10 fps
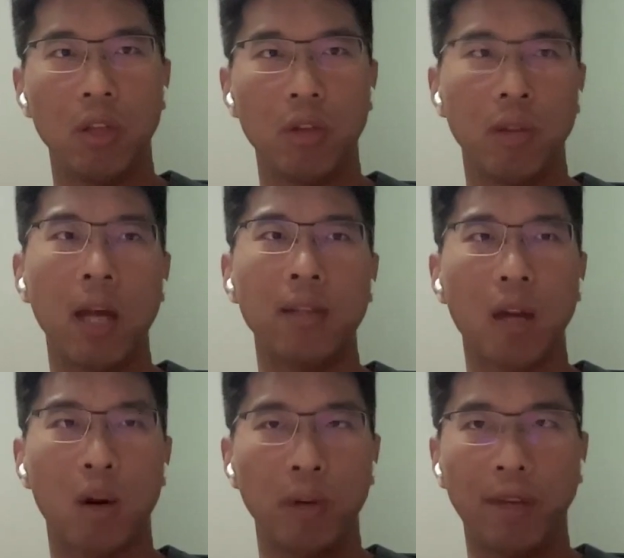So that's
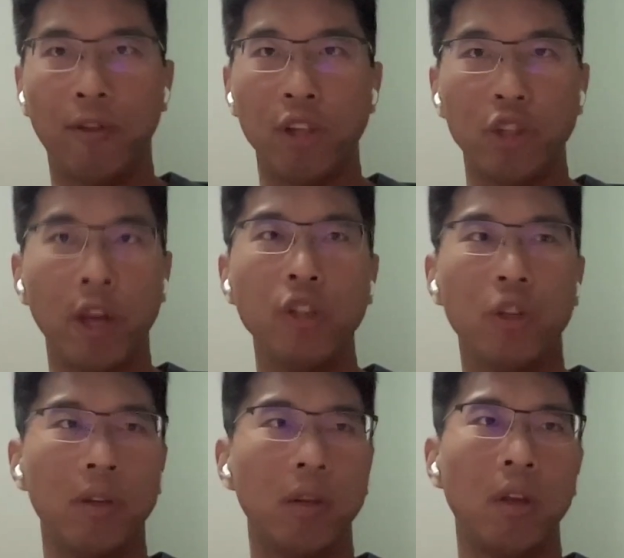our
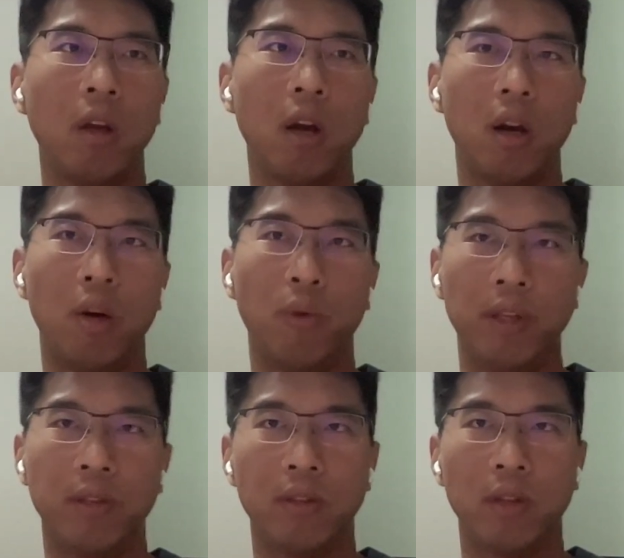differentiation
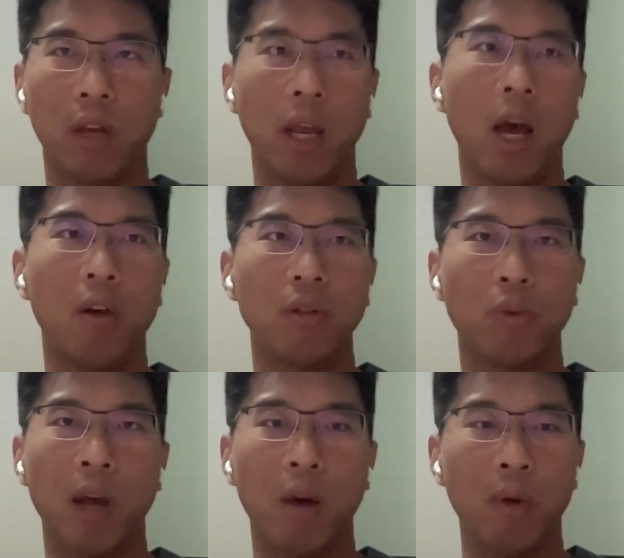with ClickHouse.
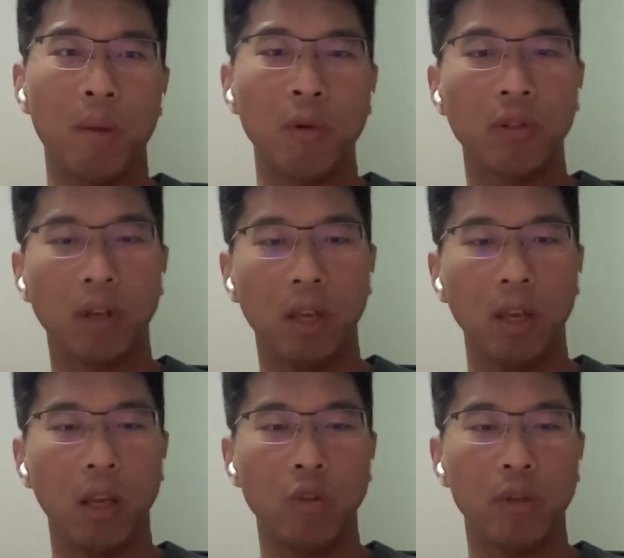We are
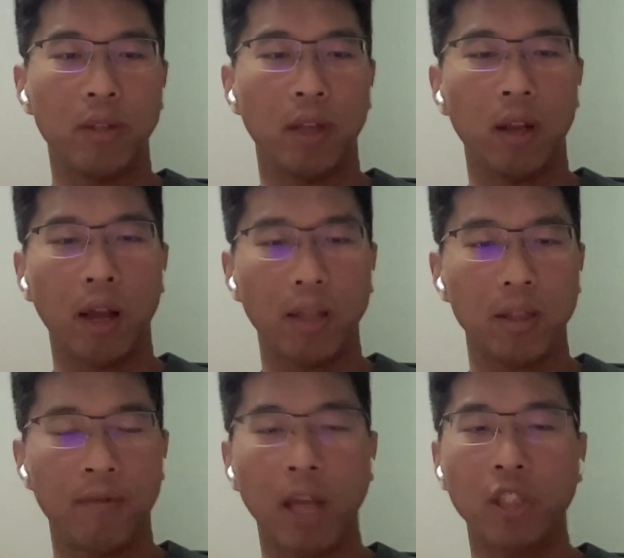mostly interested in
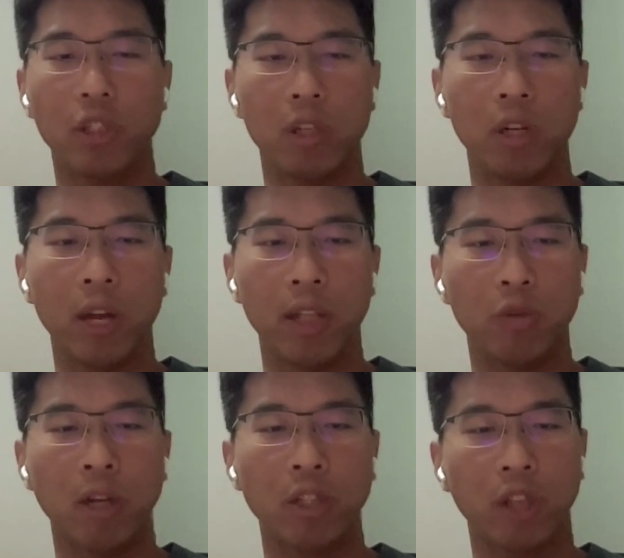the vector and
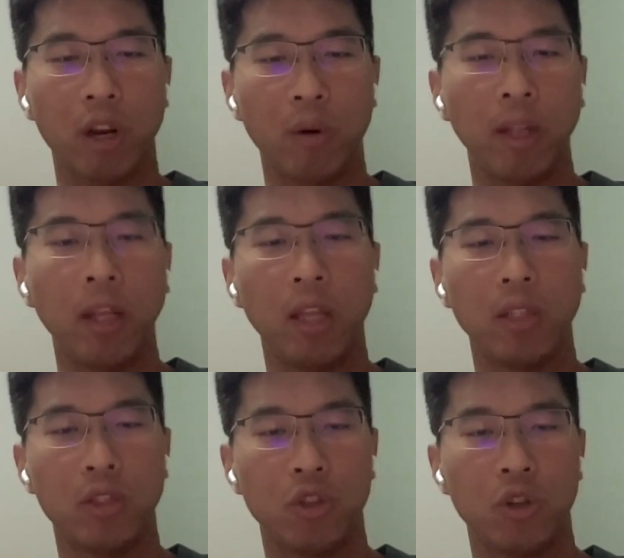structured data
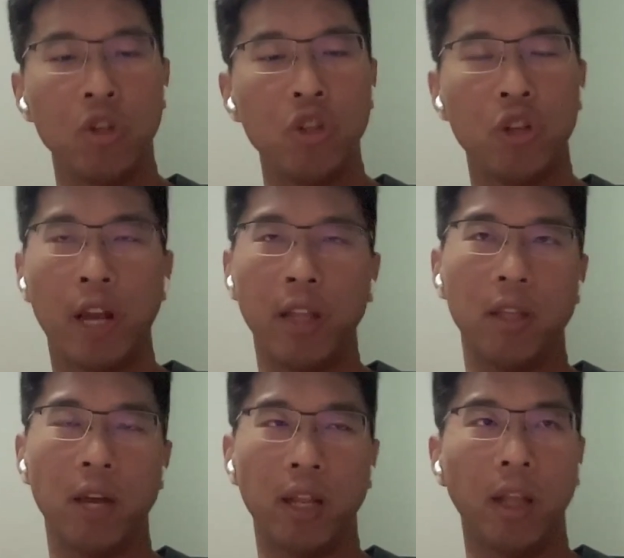related search and
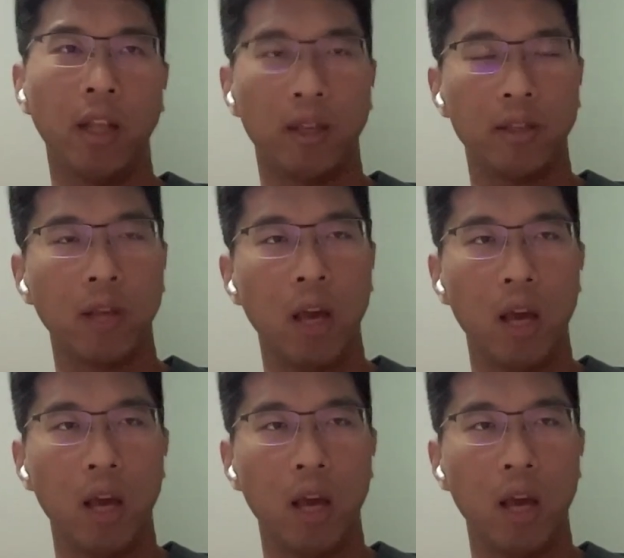the analytics.